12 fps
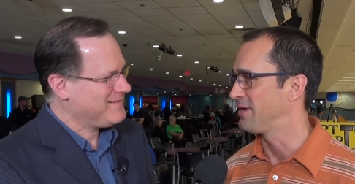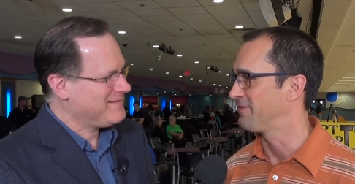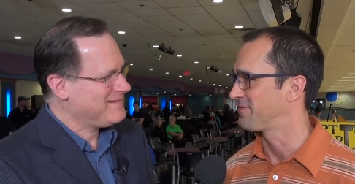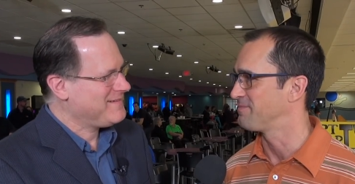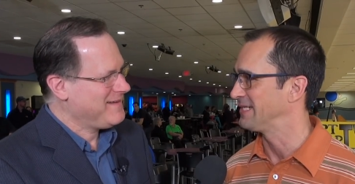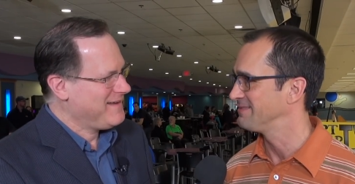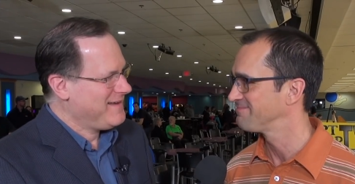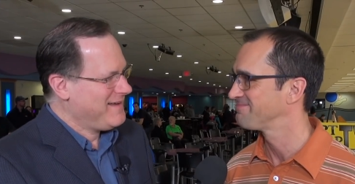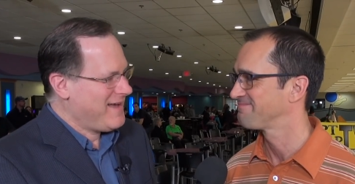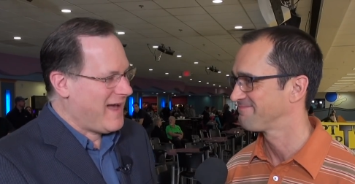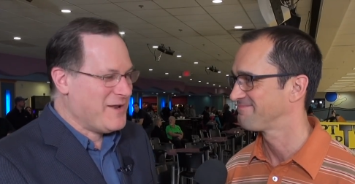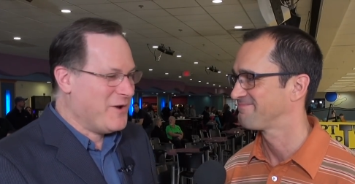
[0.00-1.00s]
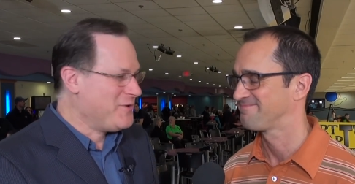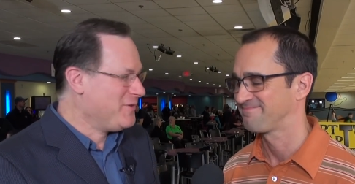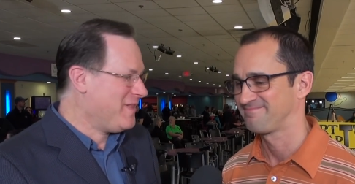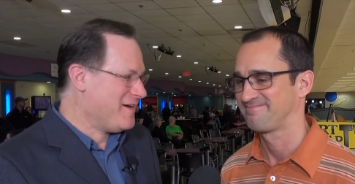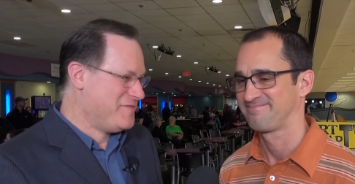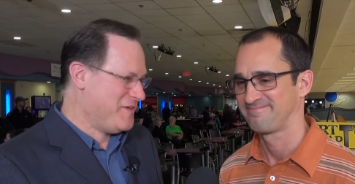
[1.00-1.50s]
Speaker 1: away from me. I know you
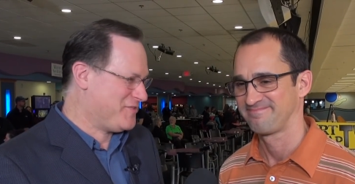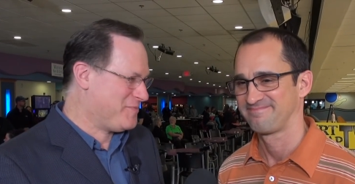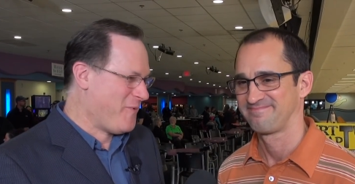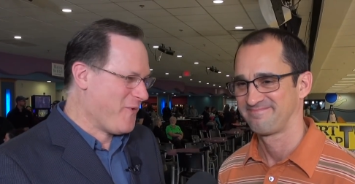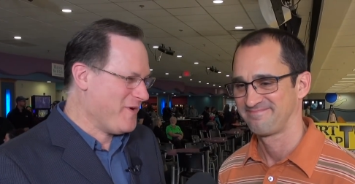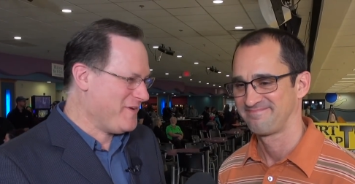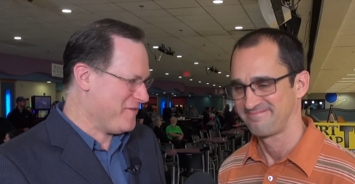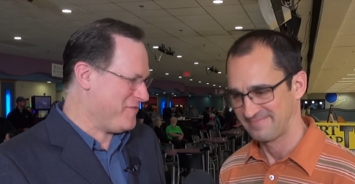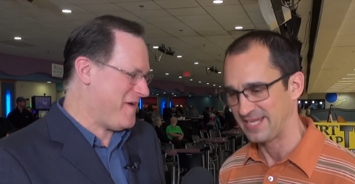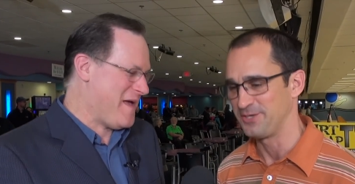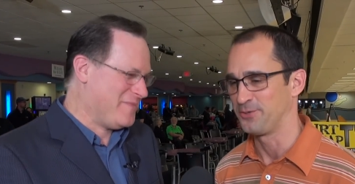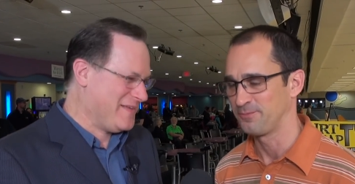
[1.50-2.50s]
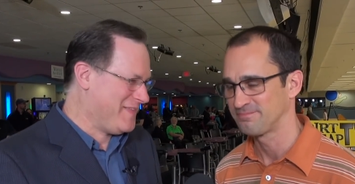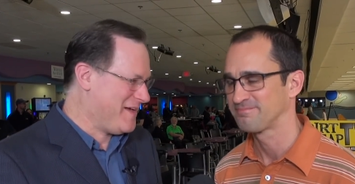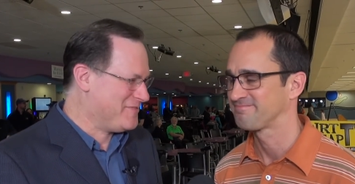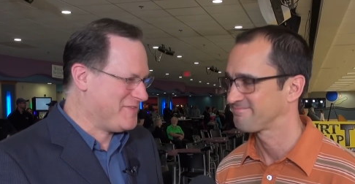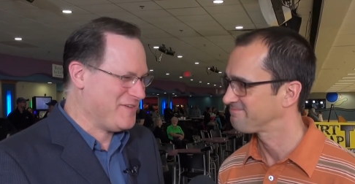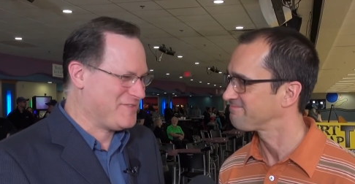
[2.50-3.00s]
love this sport. Your family yep.
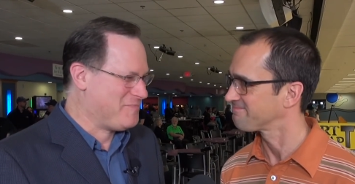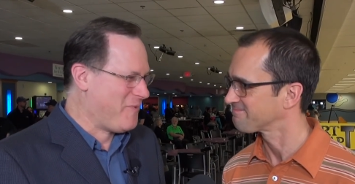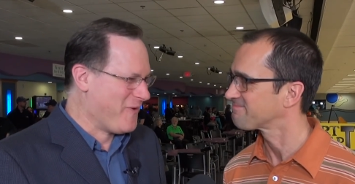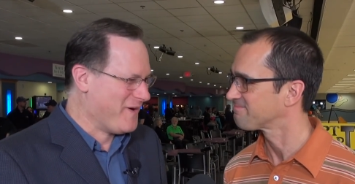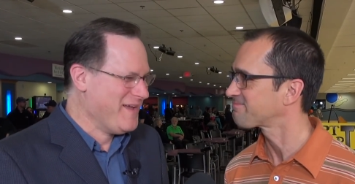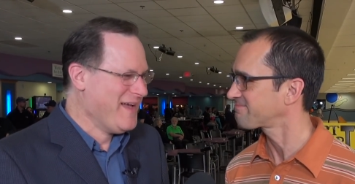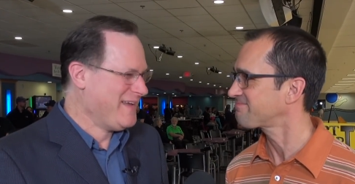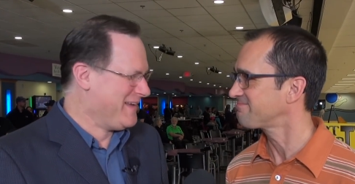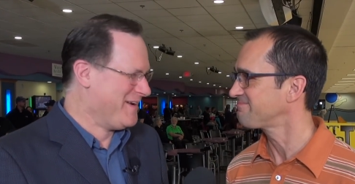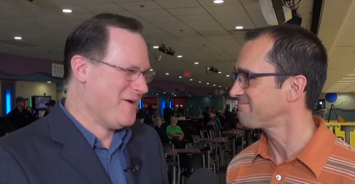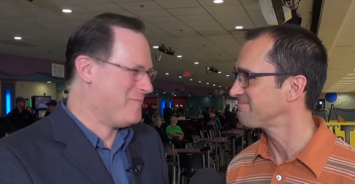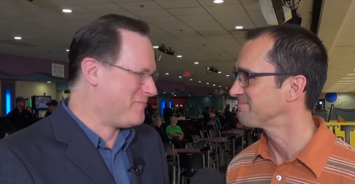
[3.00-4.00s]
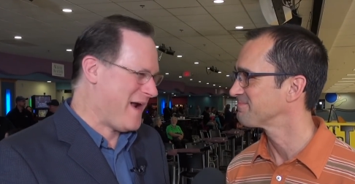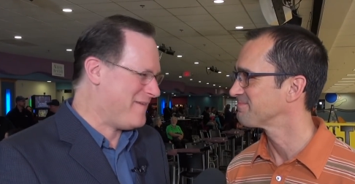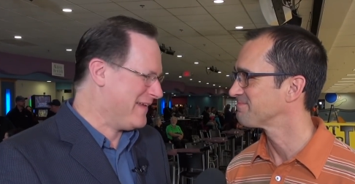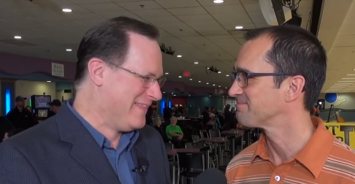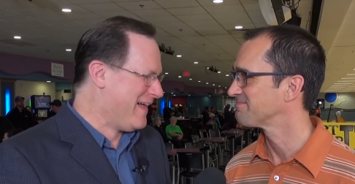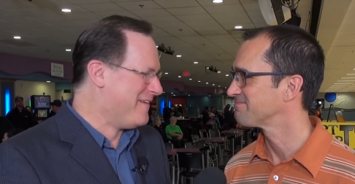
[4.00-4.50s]
loves this sport. You don't
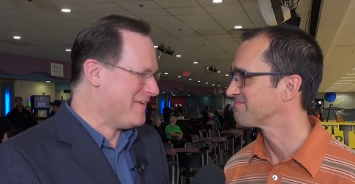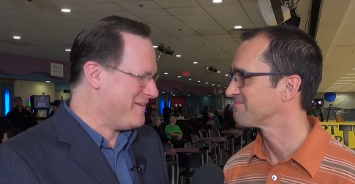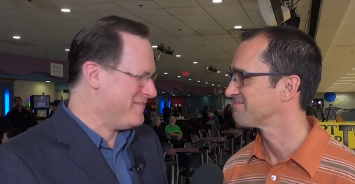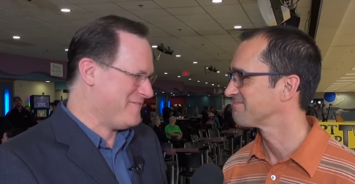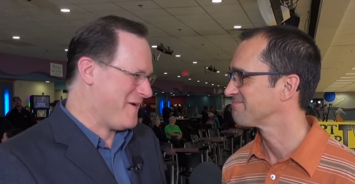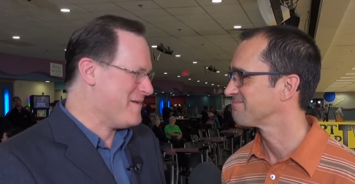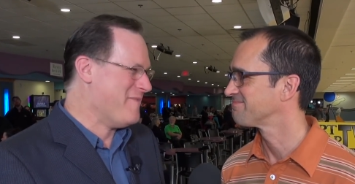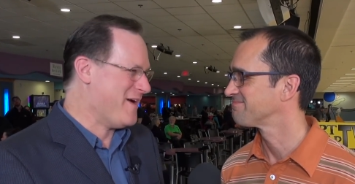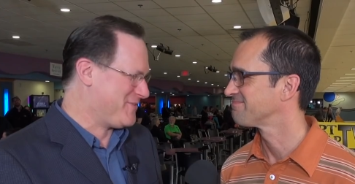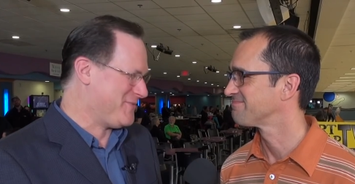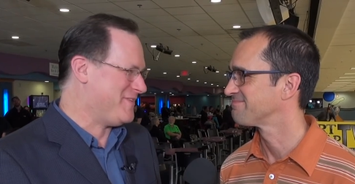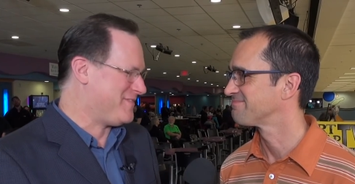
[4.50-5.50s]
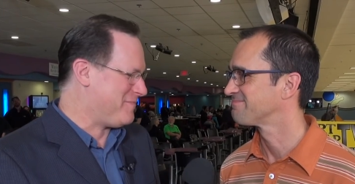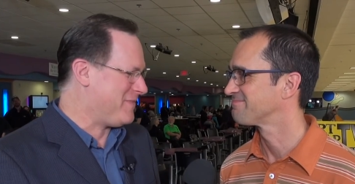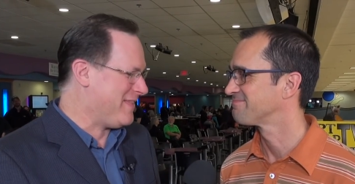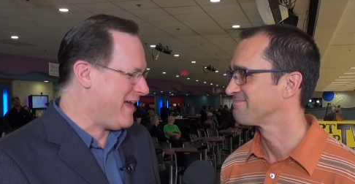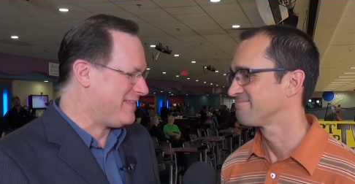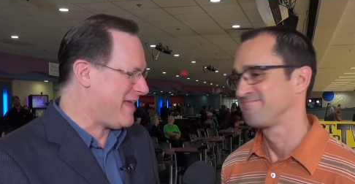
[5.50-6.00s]
probably love it very much when
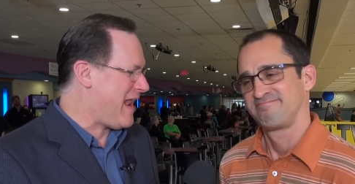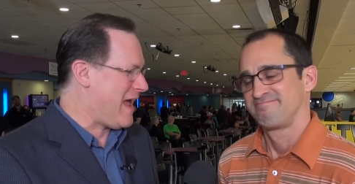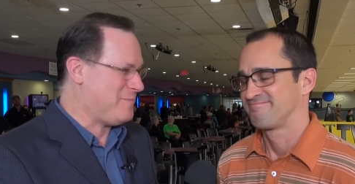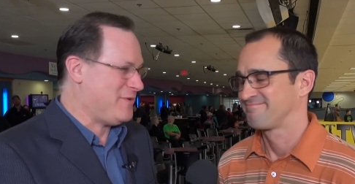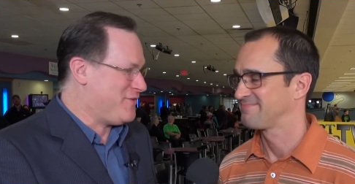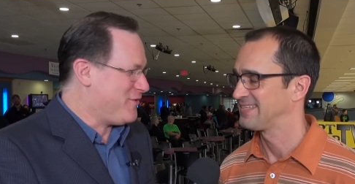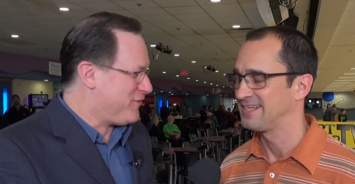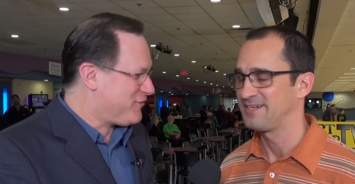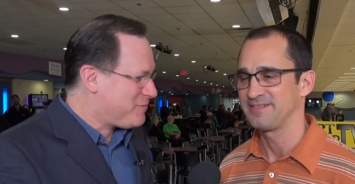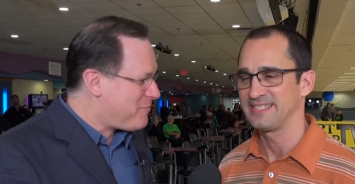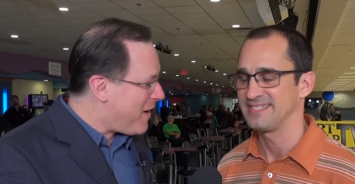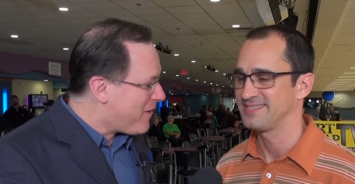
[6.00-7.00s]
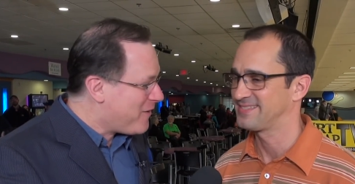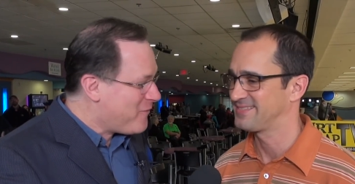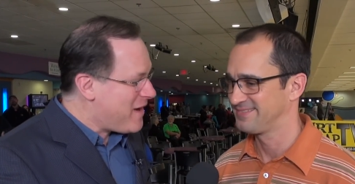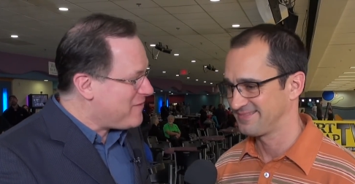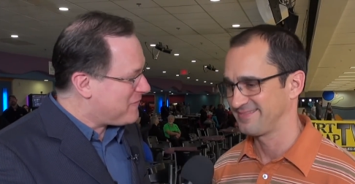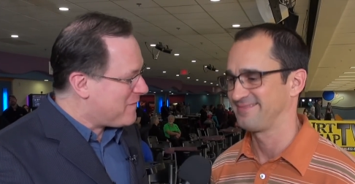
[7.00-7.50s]
something like that happens. You're no. a spare
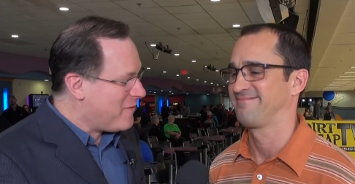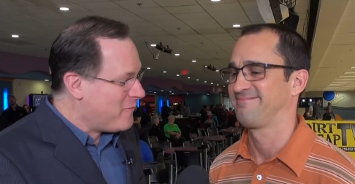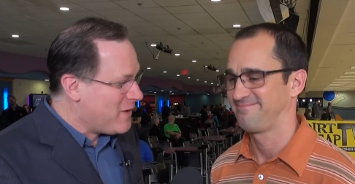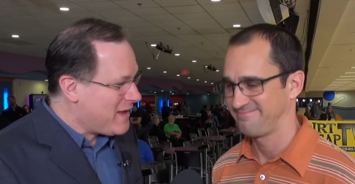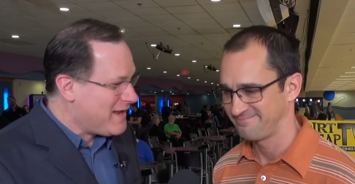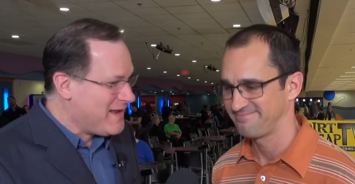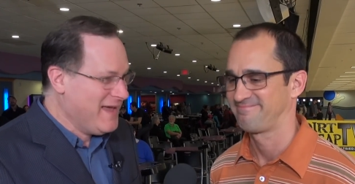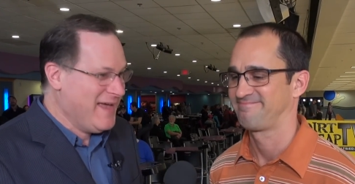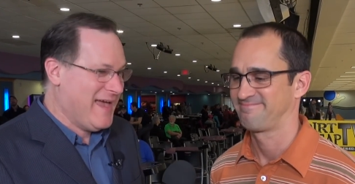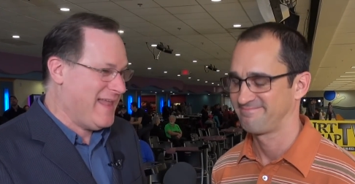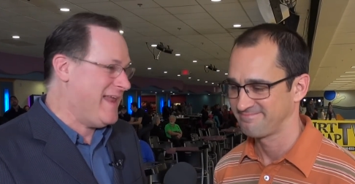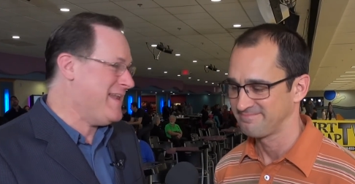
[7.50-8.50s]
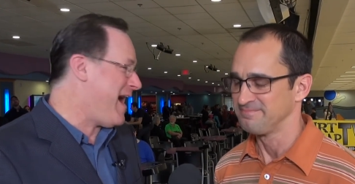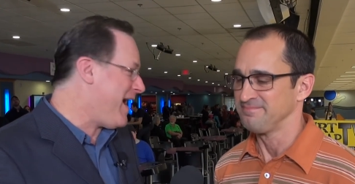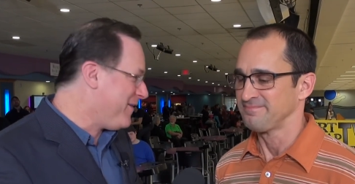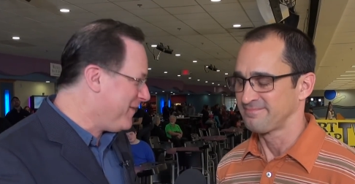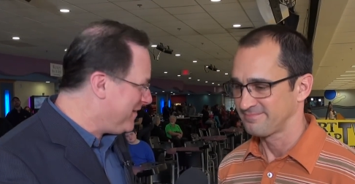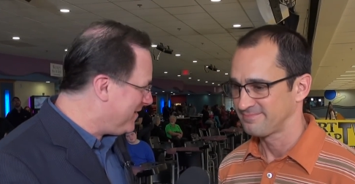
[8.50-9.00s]
away from a win, and then
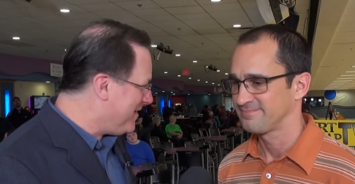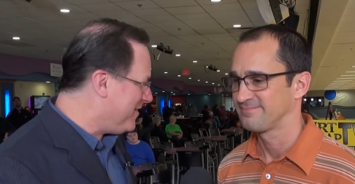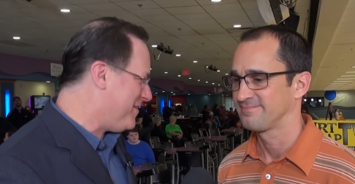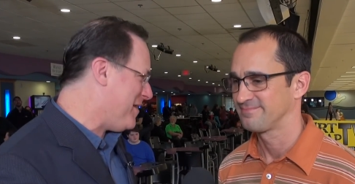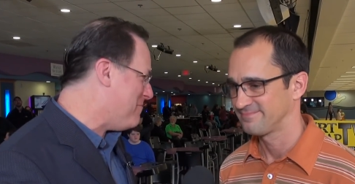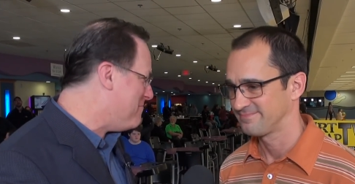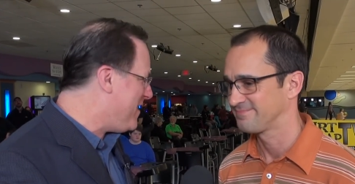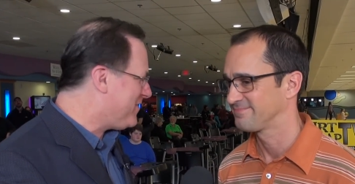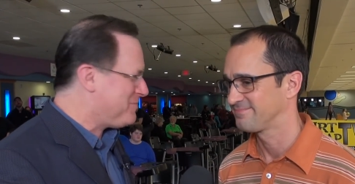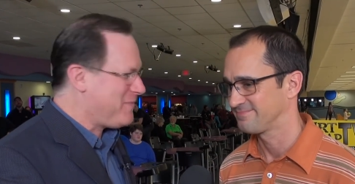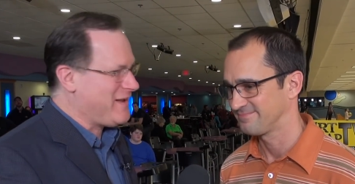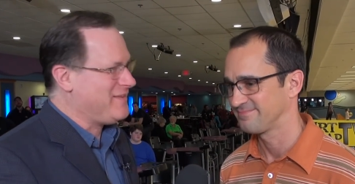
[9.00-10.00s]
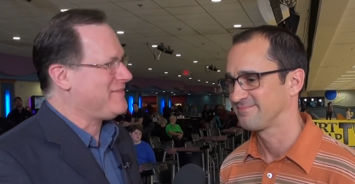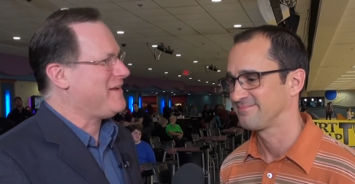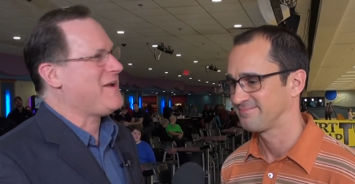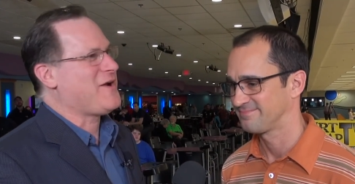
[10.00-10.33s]
not only is it a miss, but it's an